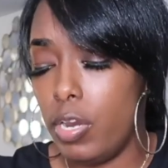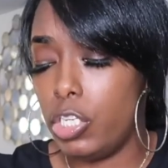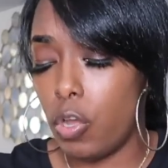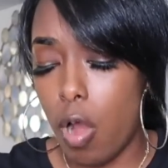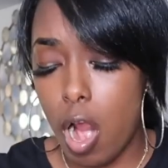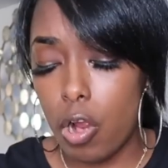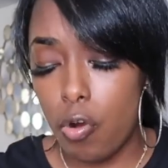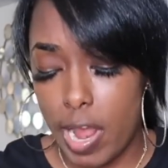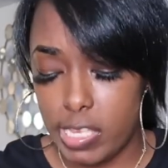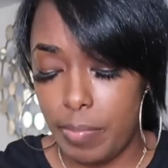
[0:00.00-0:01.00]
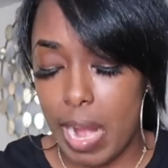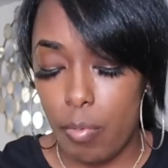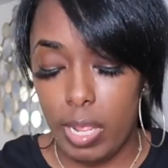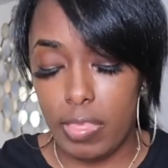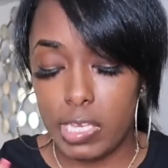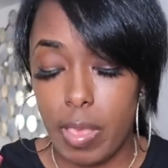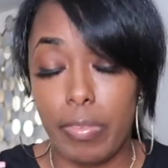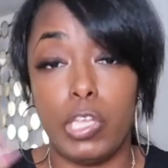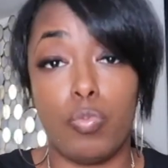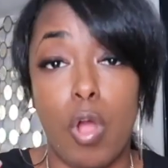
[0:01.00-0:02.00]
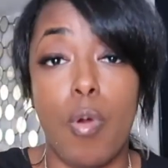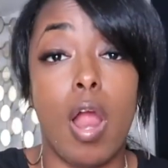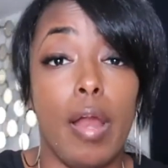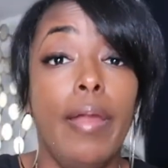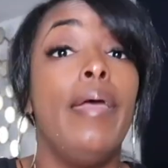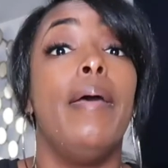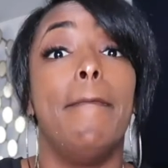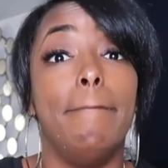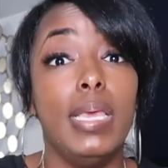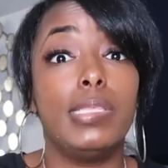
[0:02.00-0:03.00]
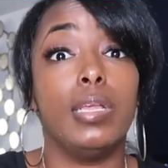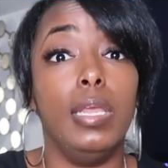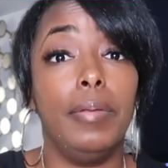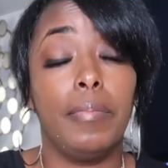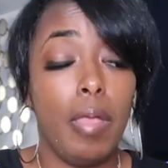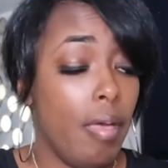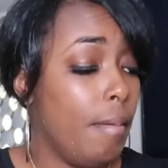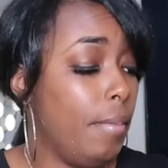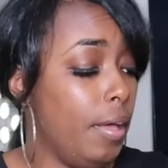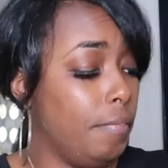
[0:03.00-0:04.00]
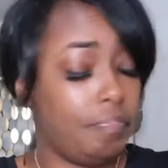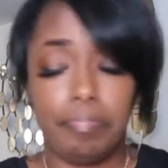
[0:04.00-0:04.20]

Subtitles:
these shows are, crazy. But I really think something is wrong with her mentally. But